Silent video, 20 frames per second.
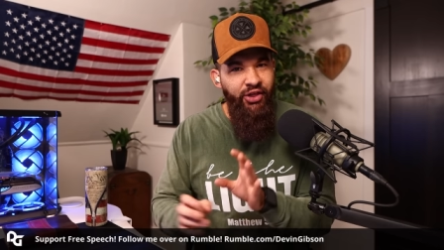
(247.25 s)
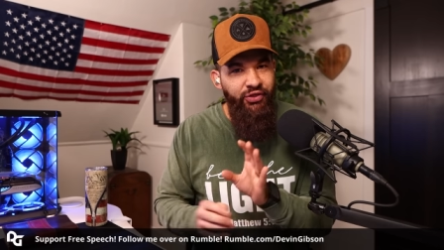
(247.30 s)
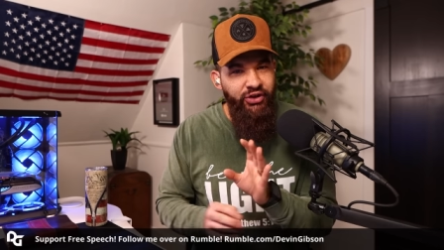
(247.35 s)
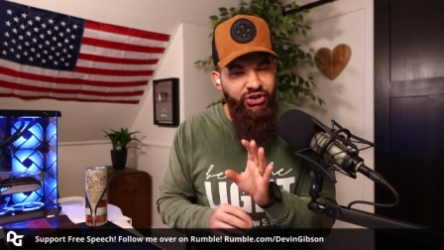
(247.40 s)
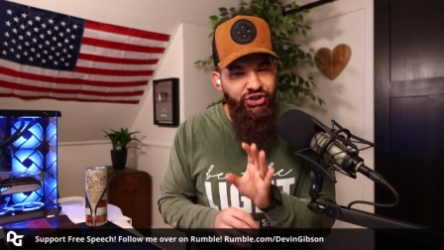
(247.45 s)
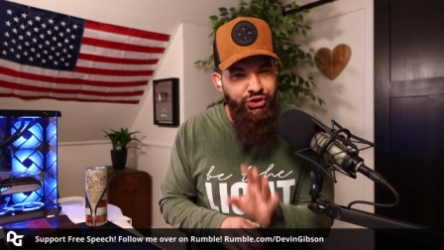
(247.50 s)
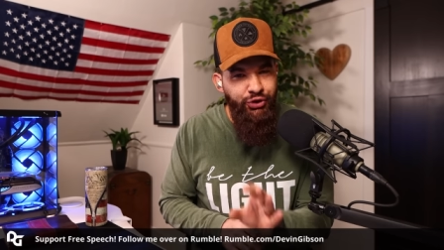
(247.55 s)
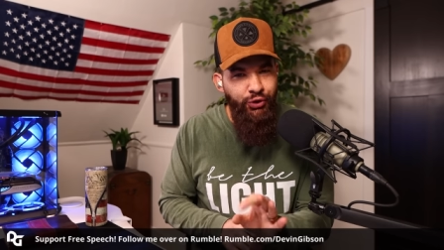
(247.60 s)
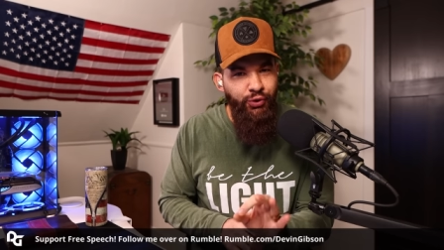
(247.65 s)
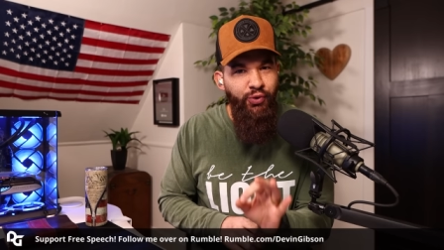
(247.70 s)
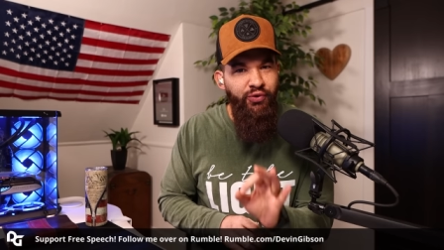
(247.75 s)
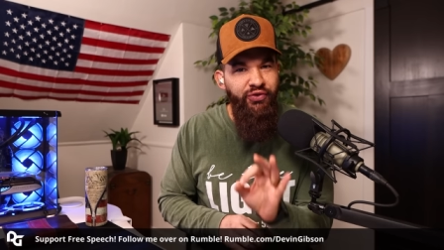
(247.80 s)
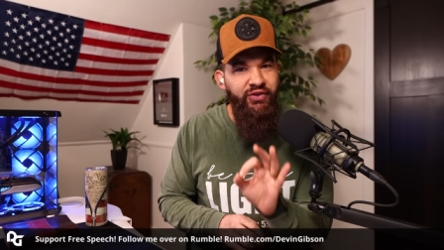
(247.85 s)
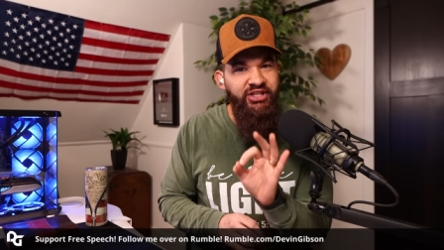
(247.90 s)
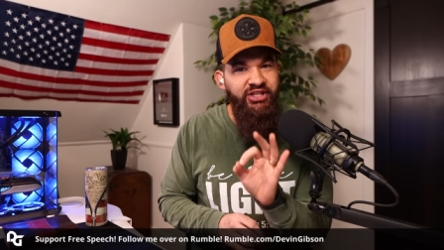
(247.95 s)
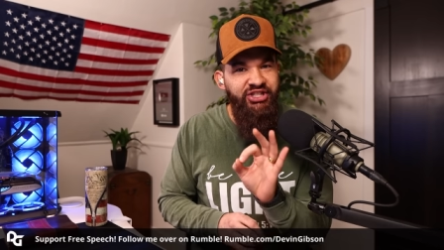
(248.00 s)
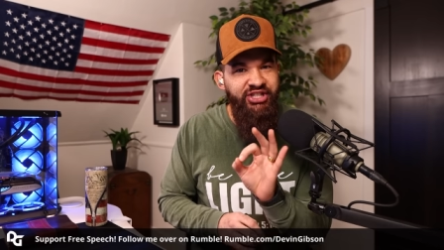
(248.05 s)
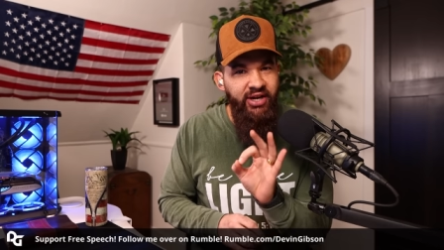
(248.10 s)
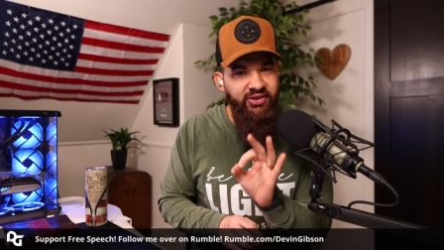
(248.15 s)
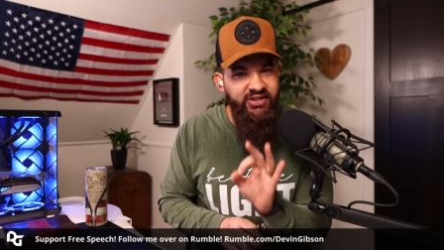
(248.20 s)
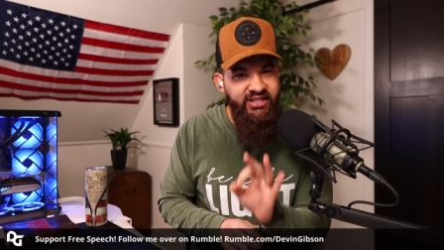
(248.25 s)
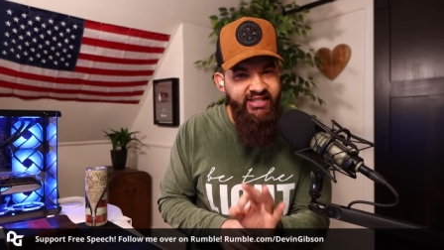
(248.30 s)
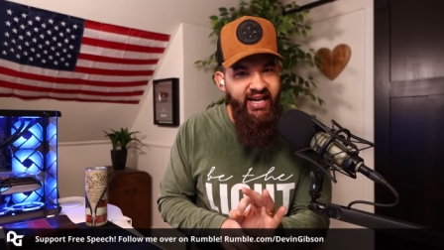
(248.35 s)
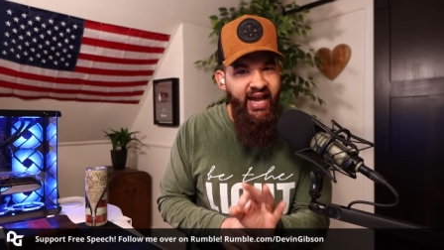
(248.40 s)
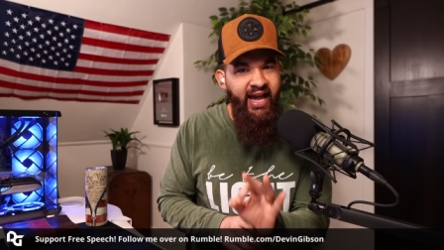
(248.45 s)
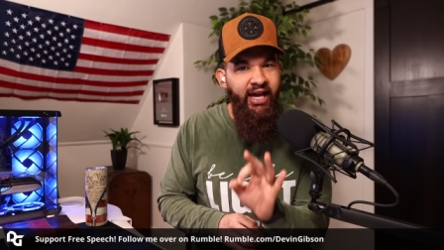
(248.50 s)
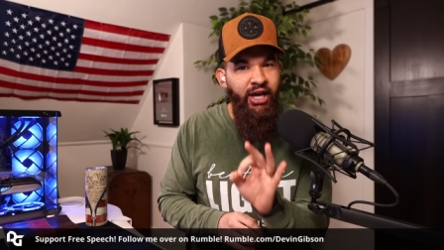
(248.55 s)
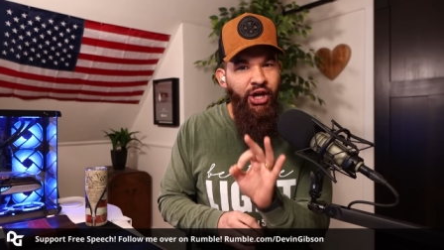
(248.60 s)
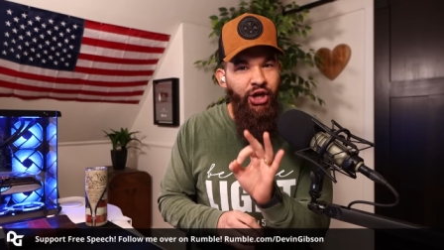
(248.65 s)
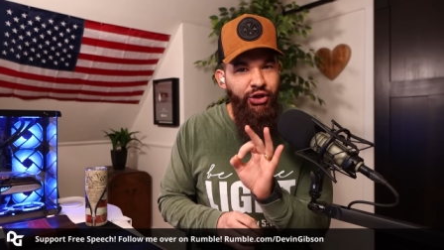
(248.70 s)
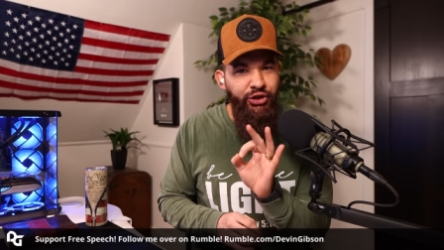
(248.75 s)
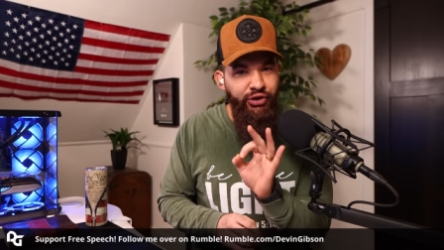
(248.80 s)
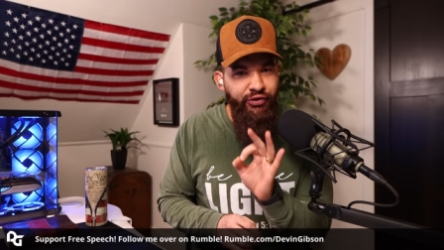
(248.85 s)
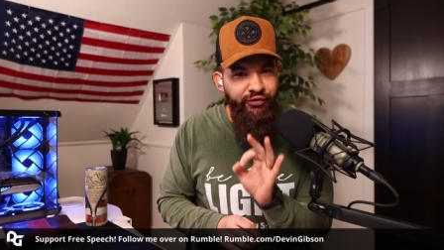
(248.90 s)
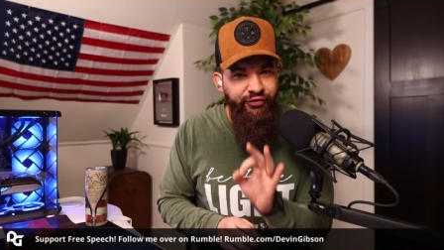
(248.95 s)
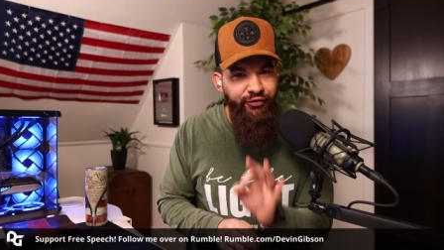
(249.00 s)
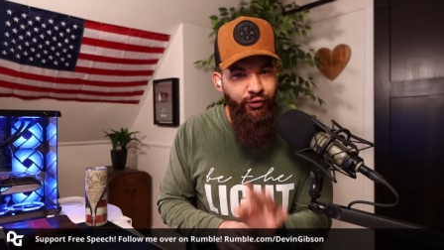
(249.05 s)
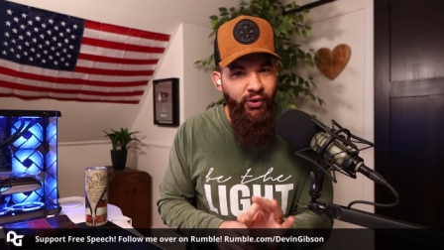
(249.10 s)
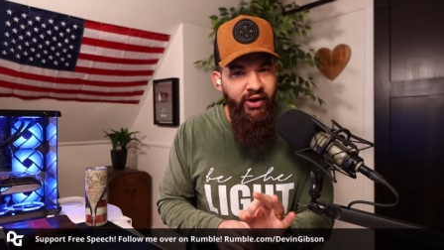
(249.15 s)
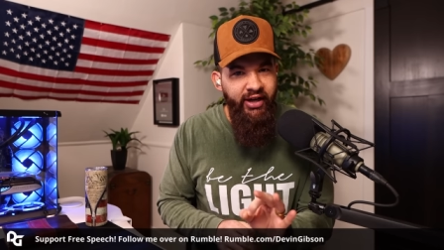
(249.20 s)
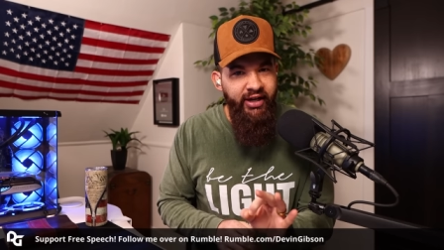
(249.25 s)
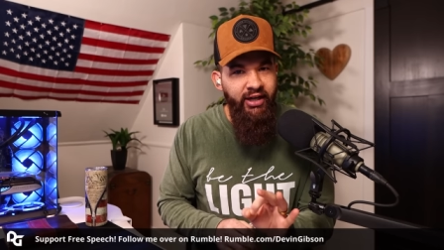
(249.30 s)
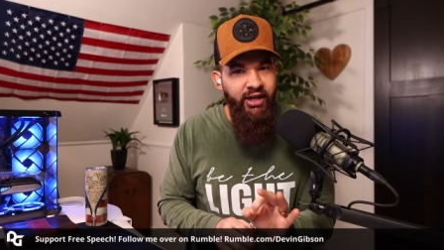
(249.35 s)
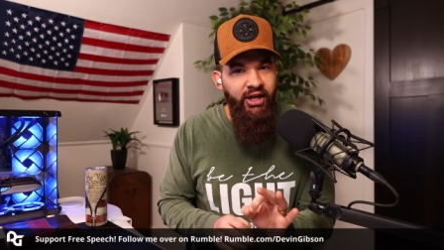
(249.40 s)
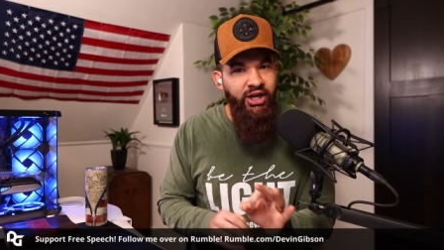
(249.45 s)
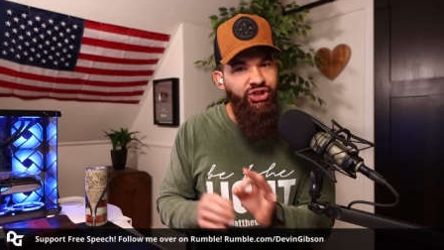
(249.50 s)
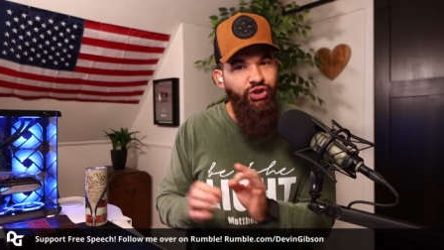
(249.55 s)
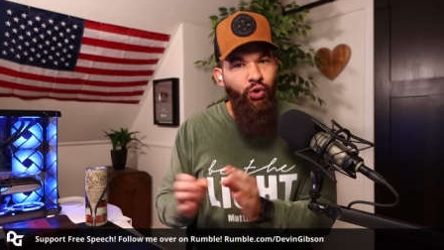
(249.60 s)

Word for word: The truth shall set you free.